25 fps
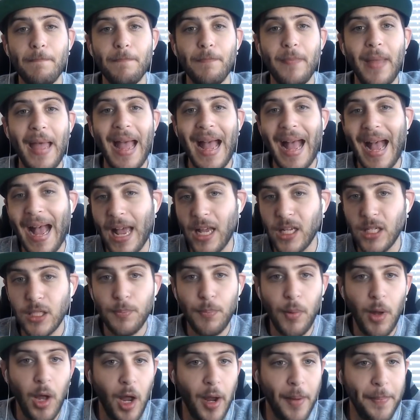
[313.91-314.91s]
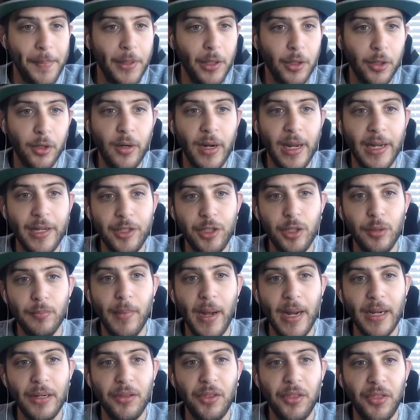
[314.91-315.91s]
as popular as you
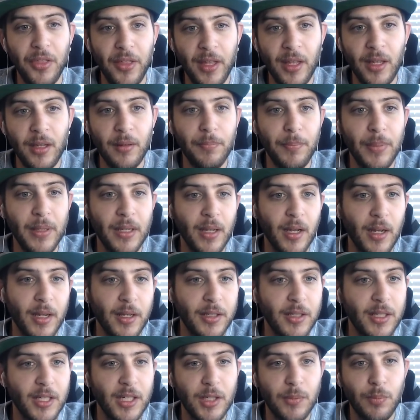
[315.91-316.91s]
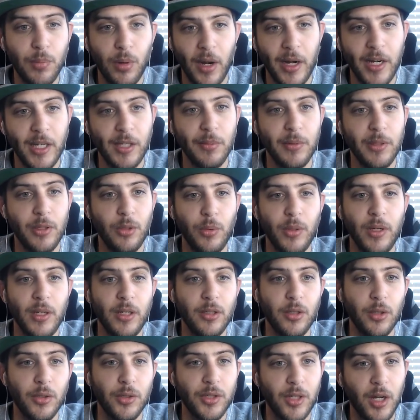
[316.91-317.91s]
might think because he's priced between
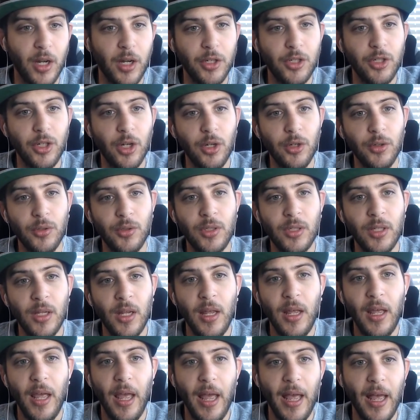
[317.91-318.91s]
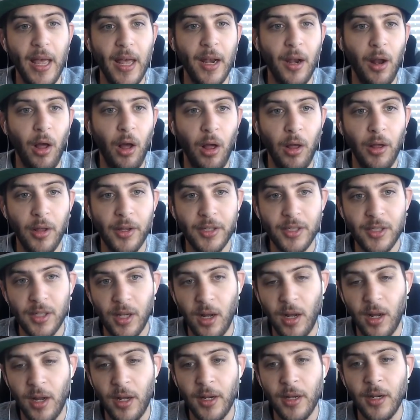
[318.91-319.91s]
Dos Anjos and Al
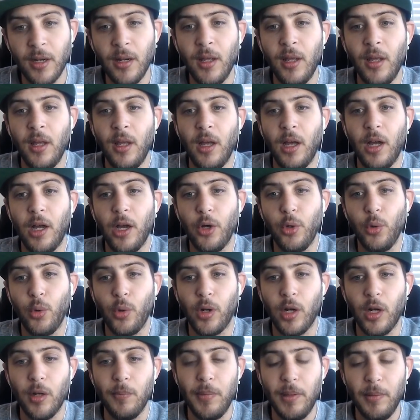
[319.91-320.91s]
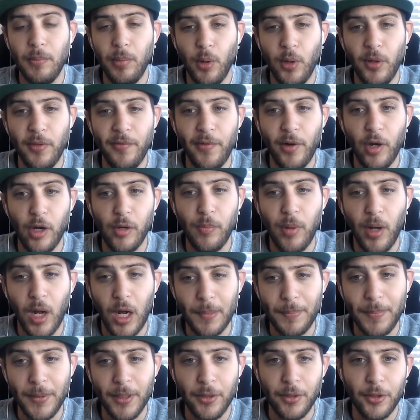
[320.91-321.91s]
Hassan, who are going to be both very
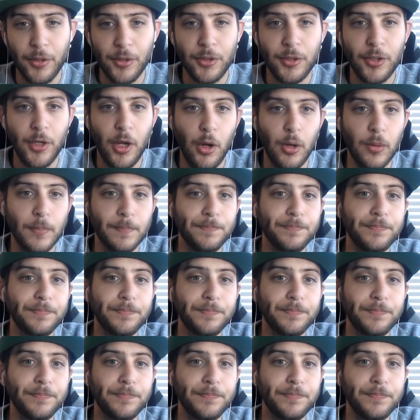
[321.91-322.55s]
popular. So